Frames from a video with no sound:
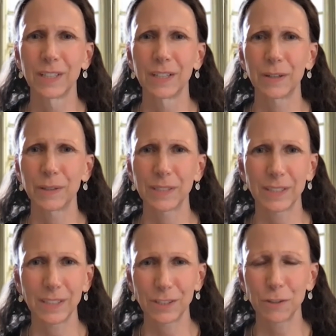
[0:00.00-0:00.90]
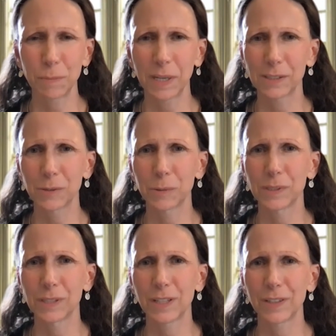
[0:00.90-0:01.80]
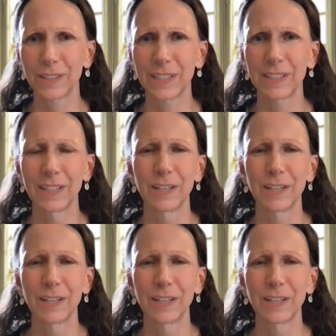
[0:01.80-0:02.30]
or it's an issue about school security,